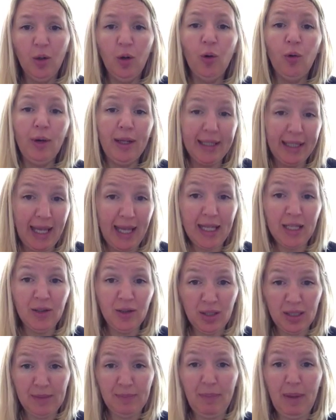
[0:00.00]
or it can
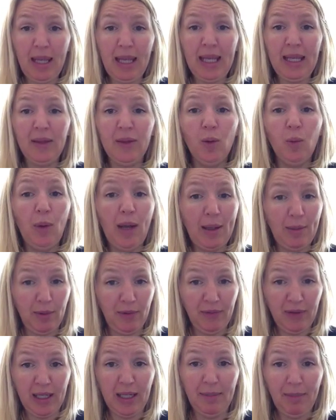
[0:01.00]
just be the way we
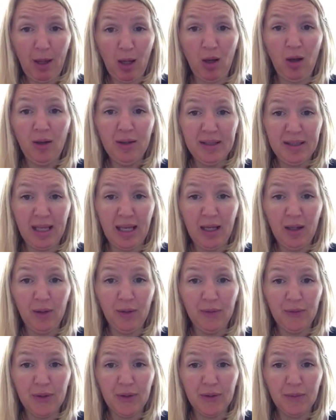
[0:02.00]
feel about
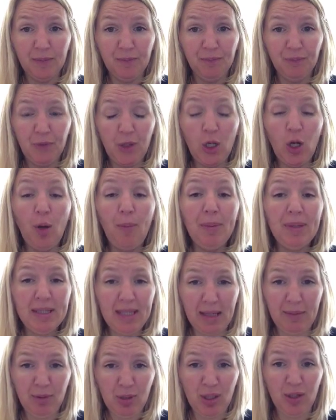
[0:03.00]
ourselves and our
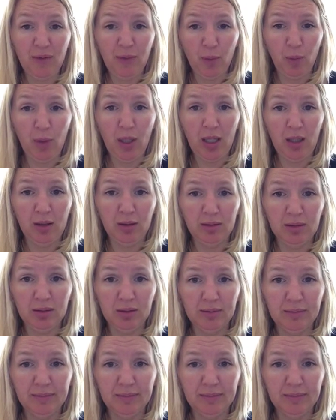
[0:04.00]
perception of the world.